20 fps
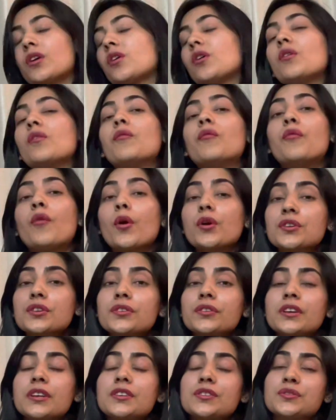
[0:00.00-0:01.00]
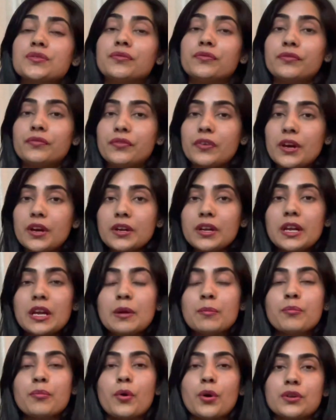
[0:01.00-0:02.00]
Water is very
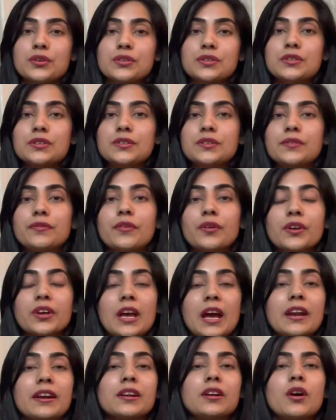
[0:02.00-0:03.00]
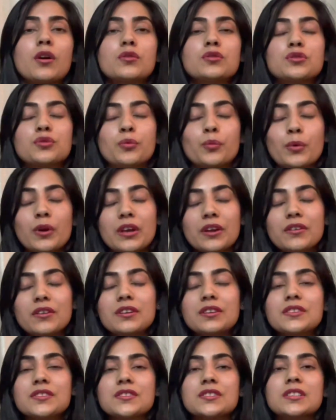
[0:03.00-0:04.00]
important for carrying out
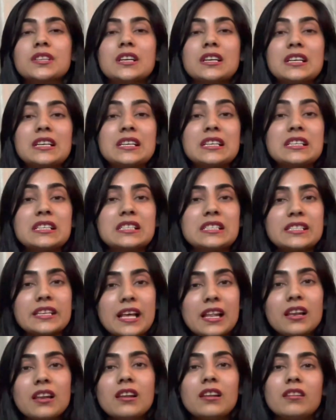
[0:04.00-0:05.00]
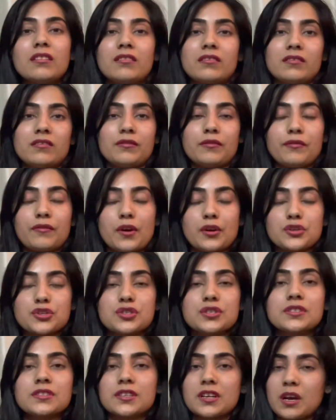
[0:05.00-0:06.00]
various cell
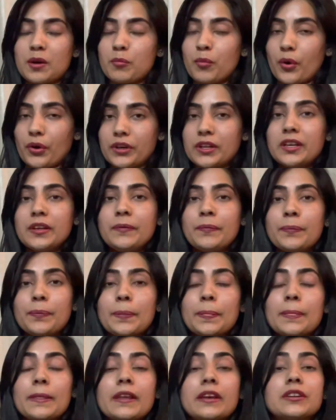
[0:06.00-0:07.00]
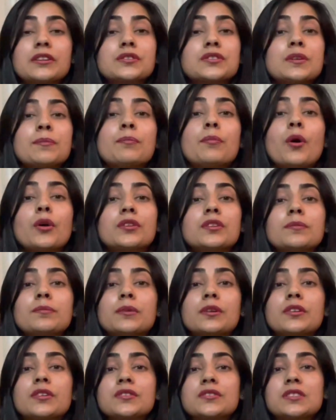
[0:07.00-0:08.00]
functions in our body. It is important
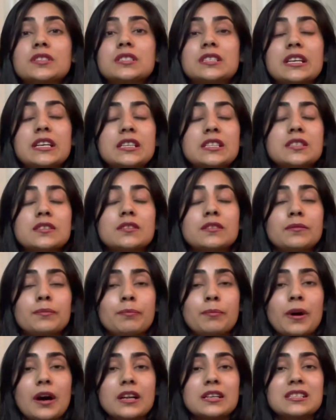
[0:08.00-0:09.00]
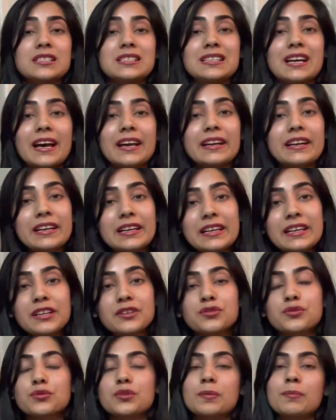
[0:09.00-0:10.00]
because it takes part directly
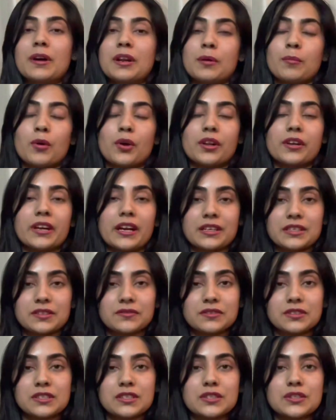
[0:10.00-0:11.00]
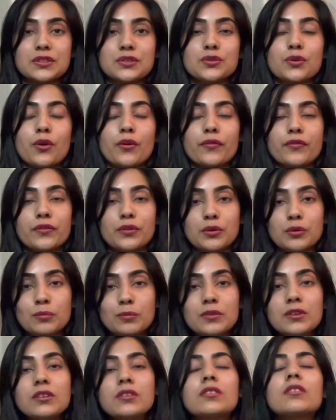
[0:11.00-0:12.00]
into the metabolic activities of
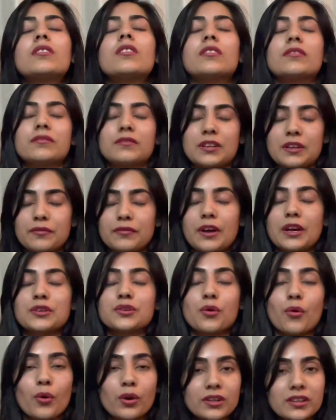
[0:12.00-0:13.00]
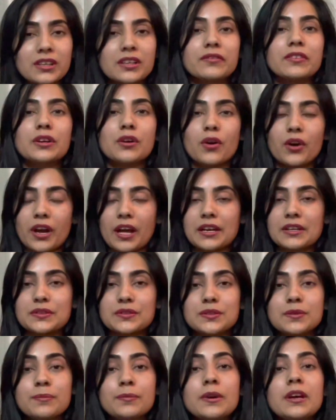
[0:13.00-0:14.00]
human, in fact all the living organism,